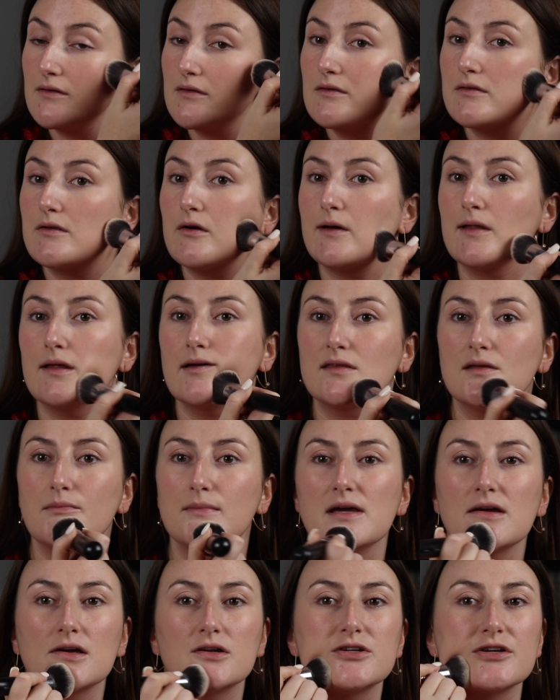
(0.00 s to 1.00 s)
So I like to
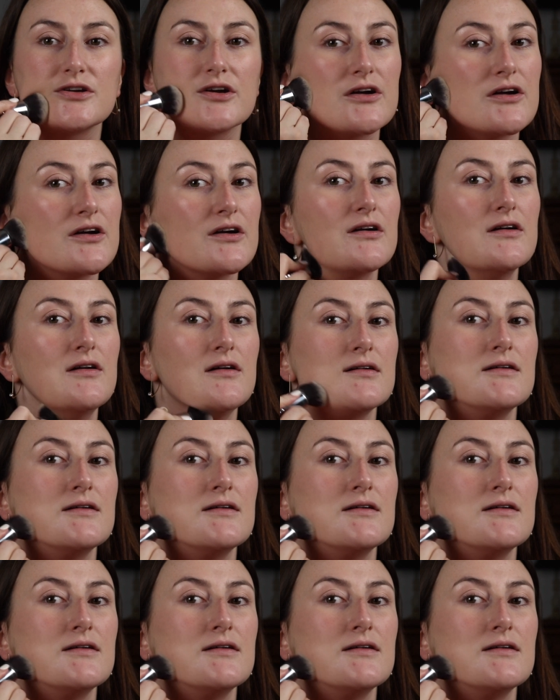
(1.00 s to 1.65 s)
make sure